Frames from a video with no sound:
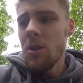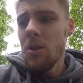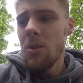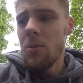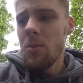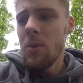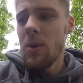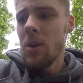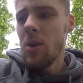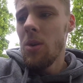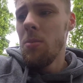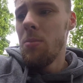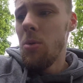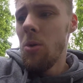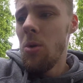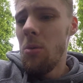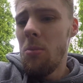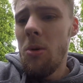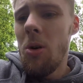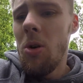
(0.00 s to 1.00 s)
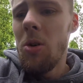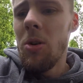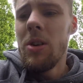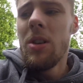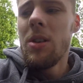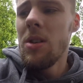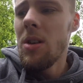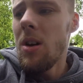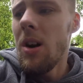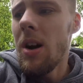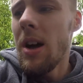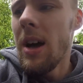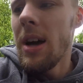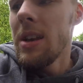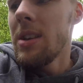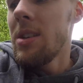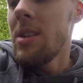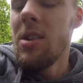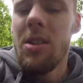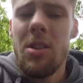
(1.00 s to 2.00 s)
when I bought mine I
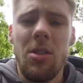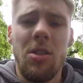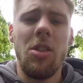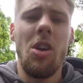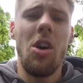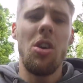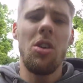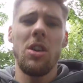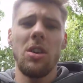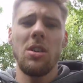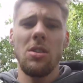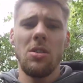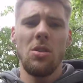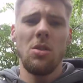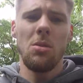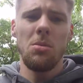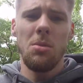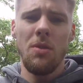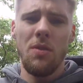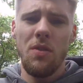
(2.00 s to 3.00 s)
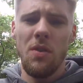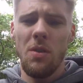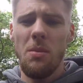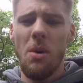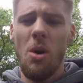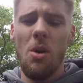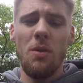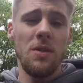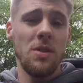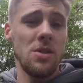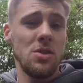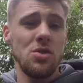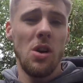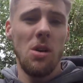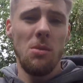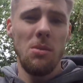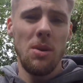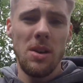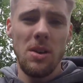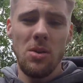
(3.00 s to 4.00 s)
had knocking coming from either the drop
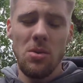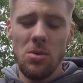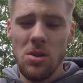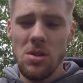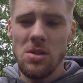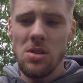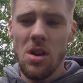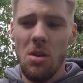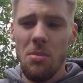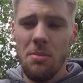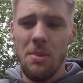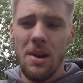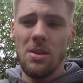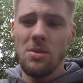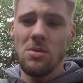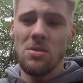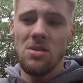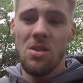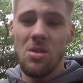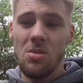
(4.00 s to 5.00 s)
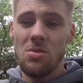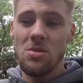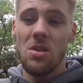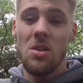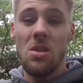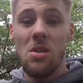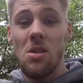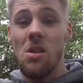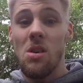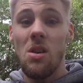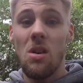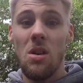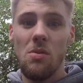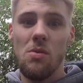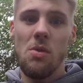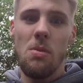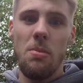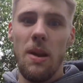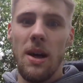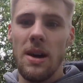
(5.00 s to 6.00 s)
link or the top mount, so I was like, oh, I'll
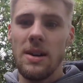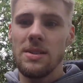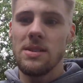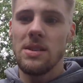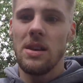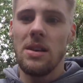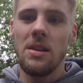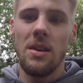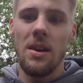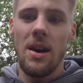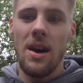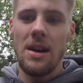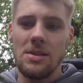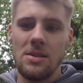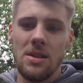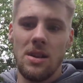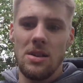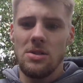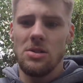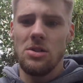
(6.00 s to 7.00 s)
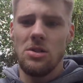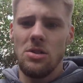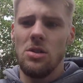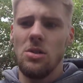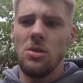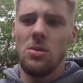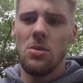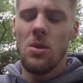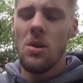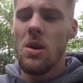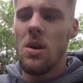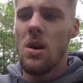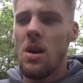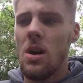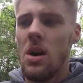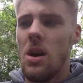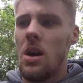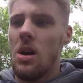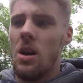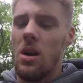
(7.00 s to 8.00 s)
replace it as you do.
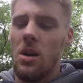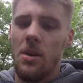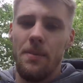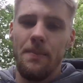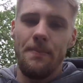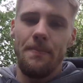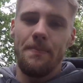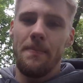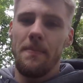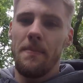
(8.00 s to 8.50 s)
And